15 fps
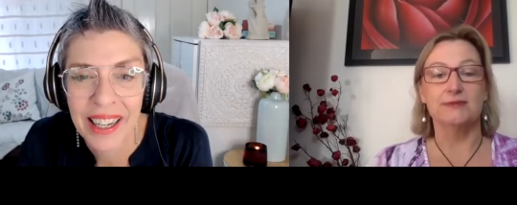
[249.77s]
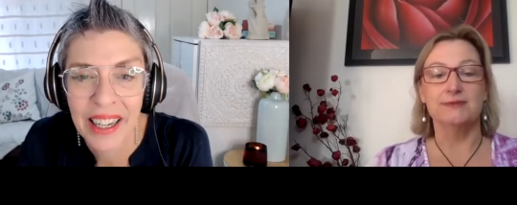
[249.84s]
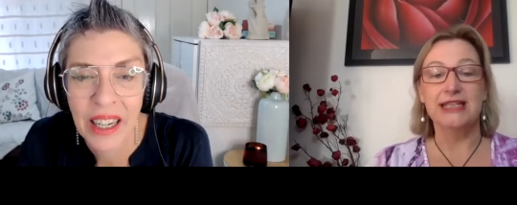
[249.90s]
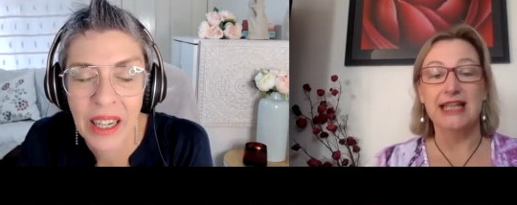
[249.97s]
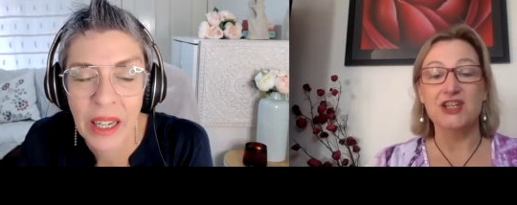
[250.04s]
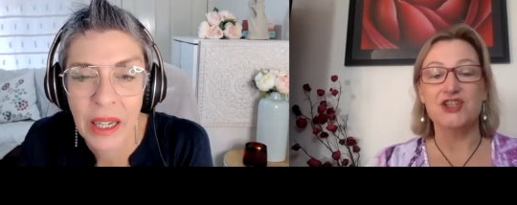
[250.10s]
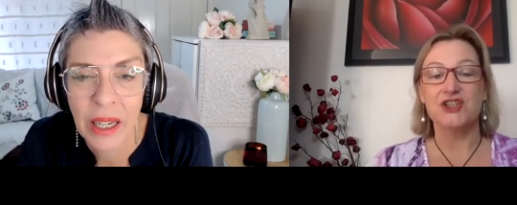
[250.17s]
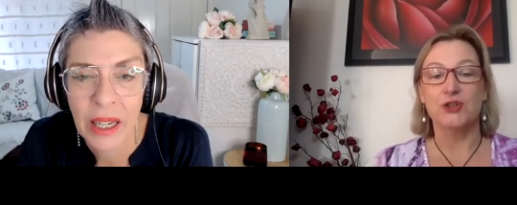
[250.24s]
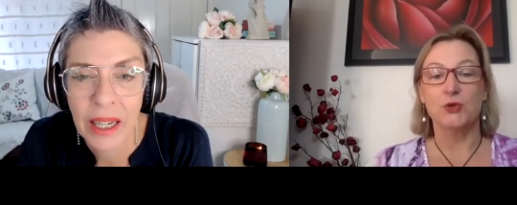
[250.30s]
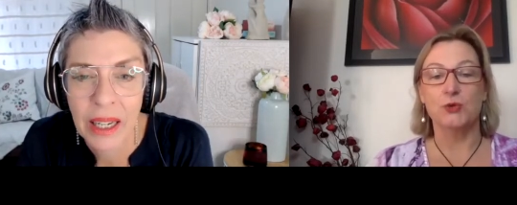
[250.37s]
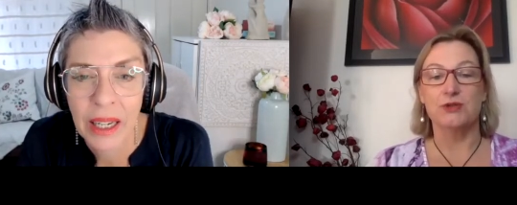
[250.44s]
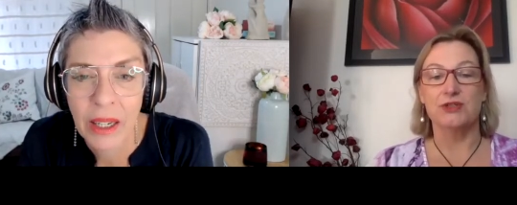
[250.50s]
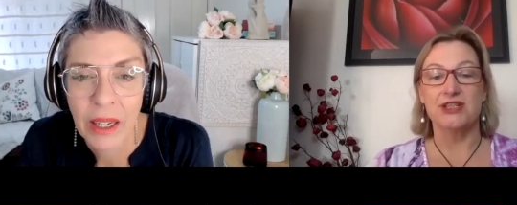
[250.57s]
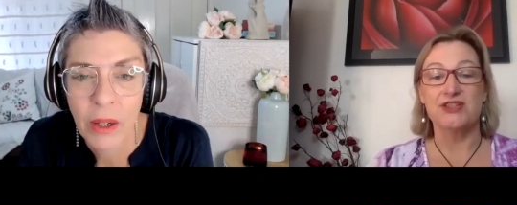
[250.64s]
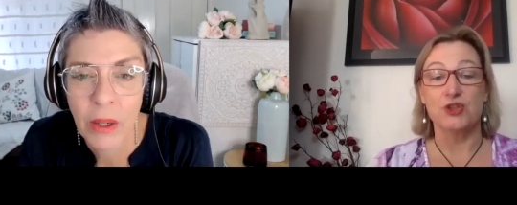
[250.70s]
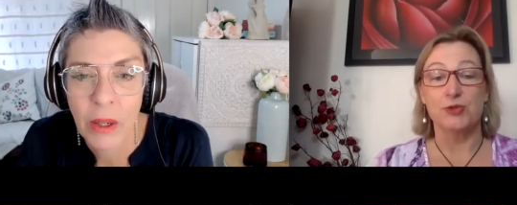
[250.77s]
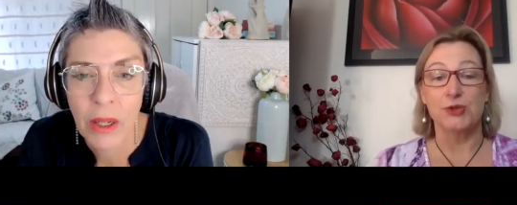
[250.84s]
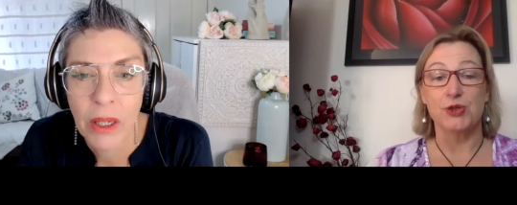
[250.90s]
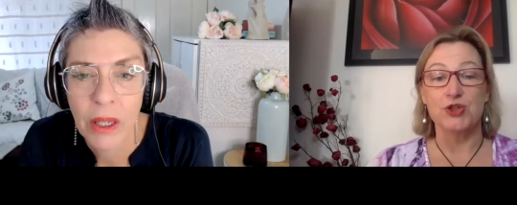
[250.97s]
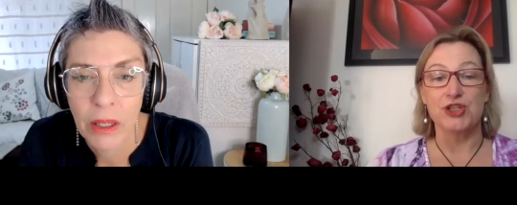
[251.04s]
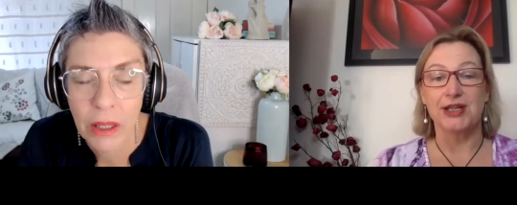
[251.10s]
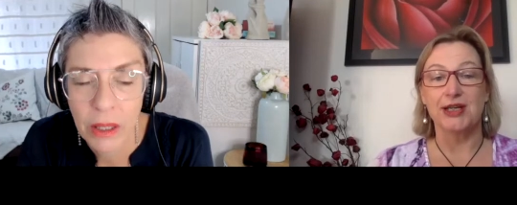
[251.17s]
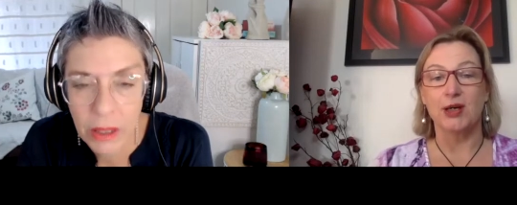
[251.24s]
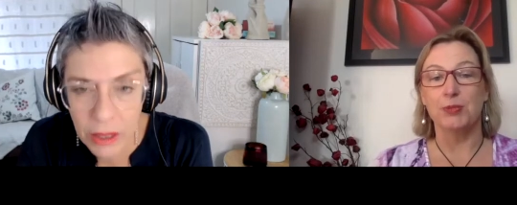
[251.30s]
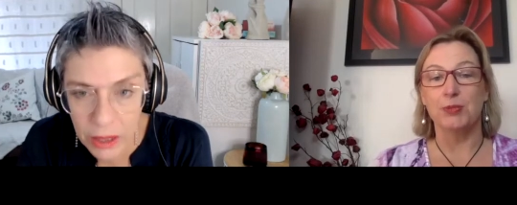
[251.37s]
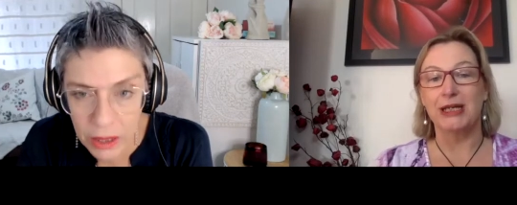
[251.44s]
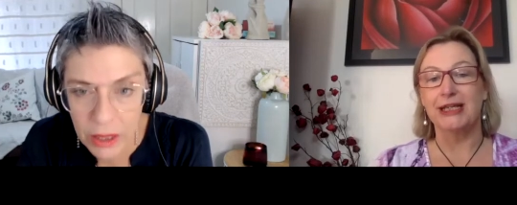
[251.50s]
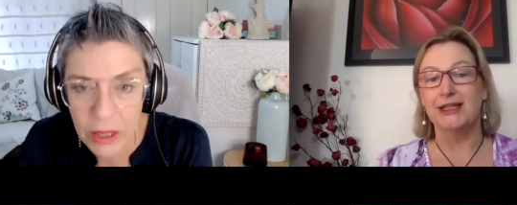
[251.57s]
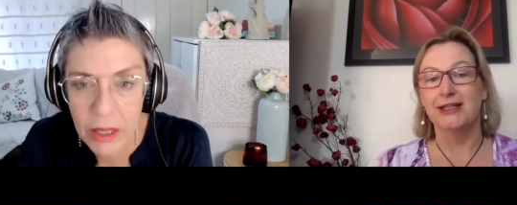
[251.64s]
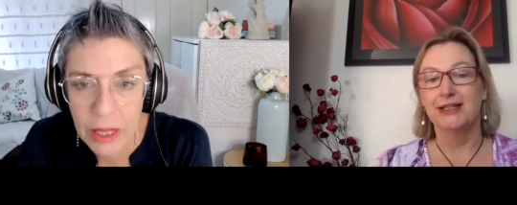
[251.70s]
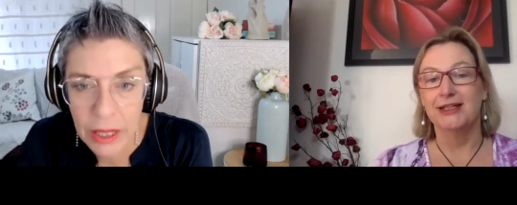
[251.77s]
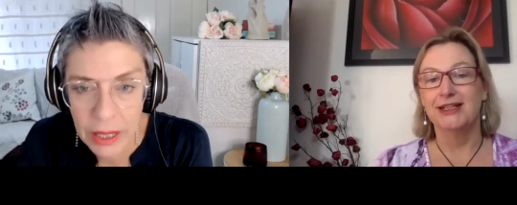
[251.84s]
Speaker 1: national distribution company.